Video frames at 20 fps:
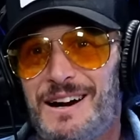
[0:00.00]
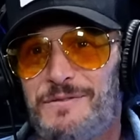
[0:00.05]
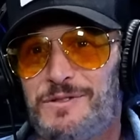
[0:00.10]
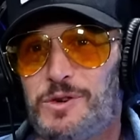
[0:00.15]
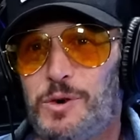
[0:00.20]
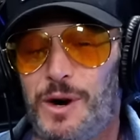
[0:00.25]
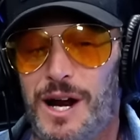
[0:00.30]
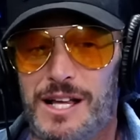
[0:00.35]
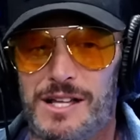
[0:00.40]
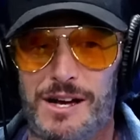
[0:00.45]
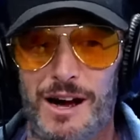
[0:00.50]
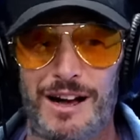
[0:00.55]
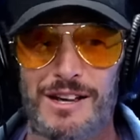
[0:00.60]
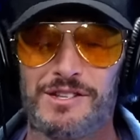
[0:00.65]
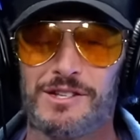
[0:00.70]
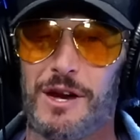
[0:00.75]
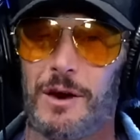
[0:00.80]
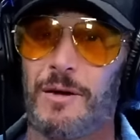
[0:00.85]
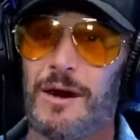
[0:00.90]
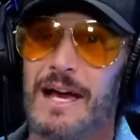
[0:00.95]
for tour dates.
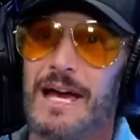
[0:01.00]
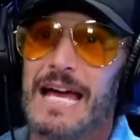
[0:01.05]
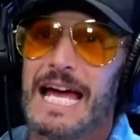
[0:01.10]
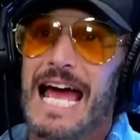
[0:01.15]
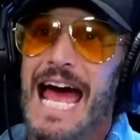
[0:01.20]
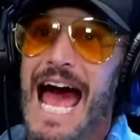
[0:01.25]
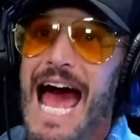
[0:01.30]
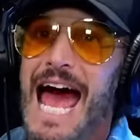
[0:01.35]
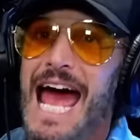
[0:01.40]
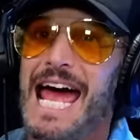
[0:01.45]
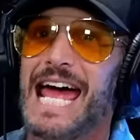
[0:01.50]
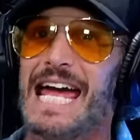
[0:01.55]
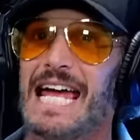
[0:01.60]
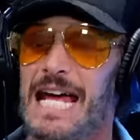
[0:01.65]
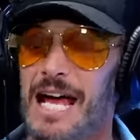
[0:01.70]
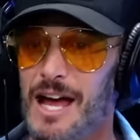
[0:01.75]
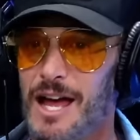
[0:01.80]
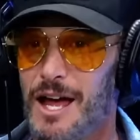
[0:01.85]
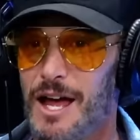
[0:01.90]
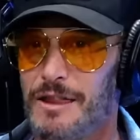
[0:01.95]
Also,
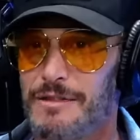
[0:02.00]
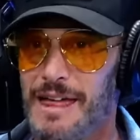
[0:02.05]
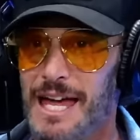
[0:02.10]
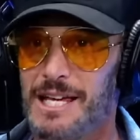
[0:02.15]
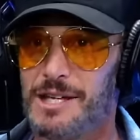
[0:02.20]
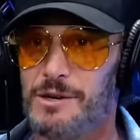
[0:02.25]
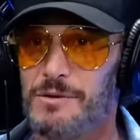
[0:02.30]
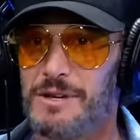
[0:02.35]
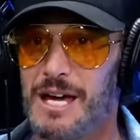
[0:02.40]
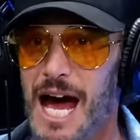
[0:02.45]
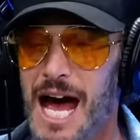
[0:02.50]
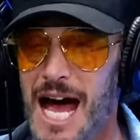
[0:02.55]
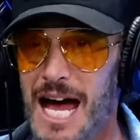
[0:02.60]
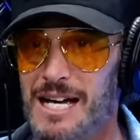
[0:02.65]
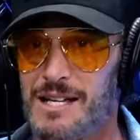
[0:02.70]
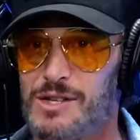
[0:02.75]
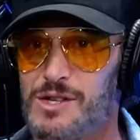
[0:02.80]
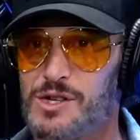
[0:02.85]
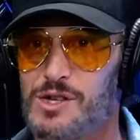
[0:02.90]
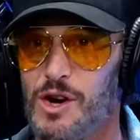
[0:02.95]
hey, thank you
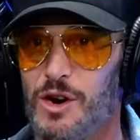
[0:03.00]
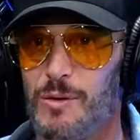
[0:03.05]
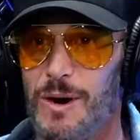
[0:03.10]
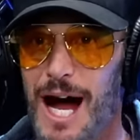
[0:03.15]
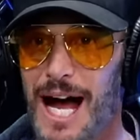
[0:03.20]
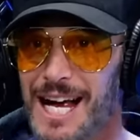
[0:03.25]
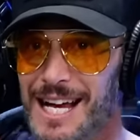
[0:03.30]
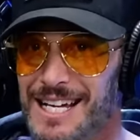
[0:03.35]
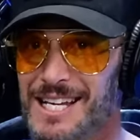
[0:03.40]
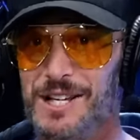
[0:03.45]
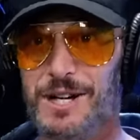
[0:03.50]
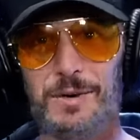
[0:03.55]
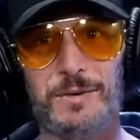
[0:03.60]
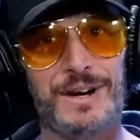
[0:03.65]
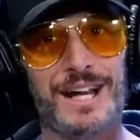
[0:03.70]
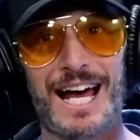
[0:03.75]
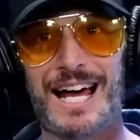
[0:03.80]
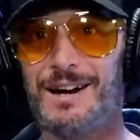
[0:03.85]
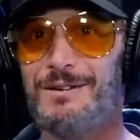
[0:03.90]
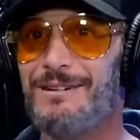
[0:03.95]
guys. So I, you know
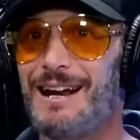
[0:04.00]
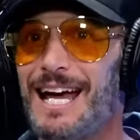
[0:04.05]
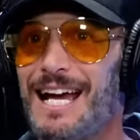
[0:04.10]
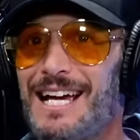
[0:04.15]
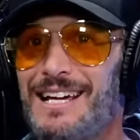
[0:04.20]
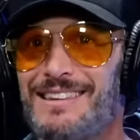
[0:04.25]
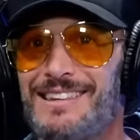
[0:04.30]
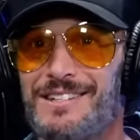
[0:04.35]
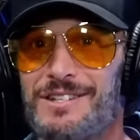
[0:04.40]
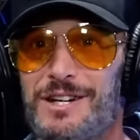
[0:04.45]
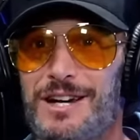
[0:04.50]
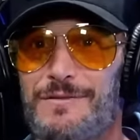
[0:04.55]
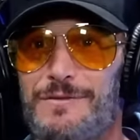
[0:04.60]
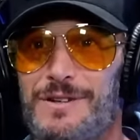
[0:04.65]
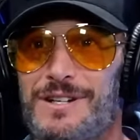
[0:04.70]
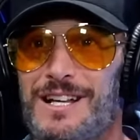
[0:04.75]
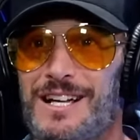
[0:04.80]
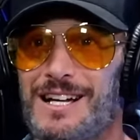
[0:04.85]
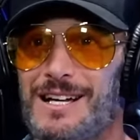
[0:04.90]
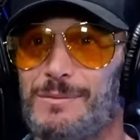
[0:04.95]
what? I don't hate the Jeffrey
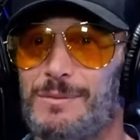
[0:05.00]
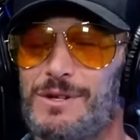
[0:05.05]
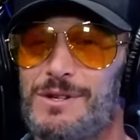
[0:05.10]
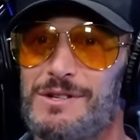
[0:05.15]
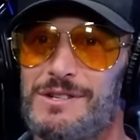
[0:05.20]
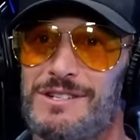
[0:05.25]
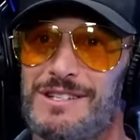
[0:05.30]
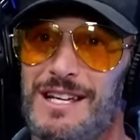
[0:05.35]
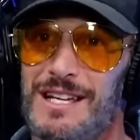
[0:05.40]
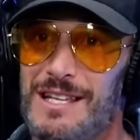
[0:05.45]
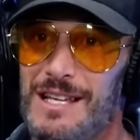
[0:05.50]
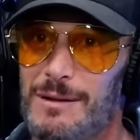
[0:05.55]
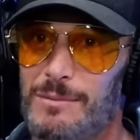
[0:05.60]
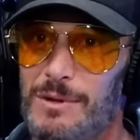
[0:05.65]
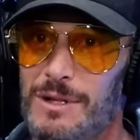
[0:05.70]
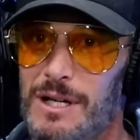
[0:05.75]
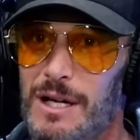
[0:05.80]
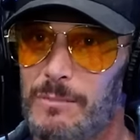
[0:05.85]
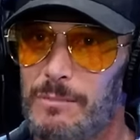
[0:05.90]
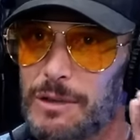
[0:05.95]
Dahmers now that I'm
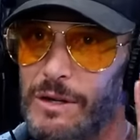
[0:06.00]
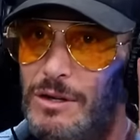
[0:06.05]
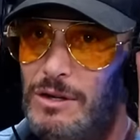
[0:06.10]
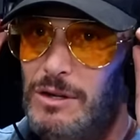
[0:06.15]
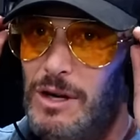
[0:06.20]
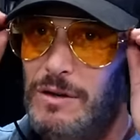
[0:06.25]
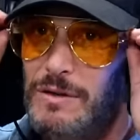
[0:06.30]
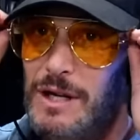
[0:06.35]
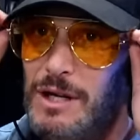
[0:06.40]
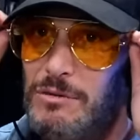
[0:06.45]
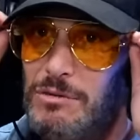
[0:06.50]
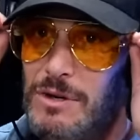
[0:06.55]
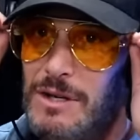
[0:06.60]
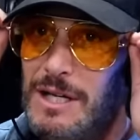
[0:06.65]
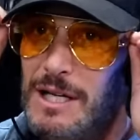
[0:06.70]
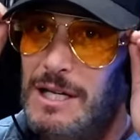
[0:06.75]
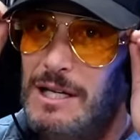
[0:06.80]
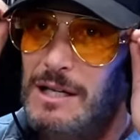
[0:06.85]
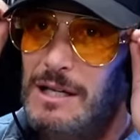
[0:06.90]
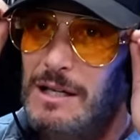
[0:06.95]
looking, but they're, are they
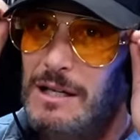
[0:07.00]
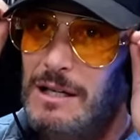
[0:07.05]
crooked?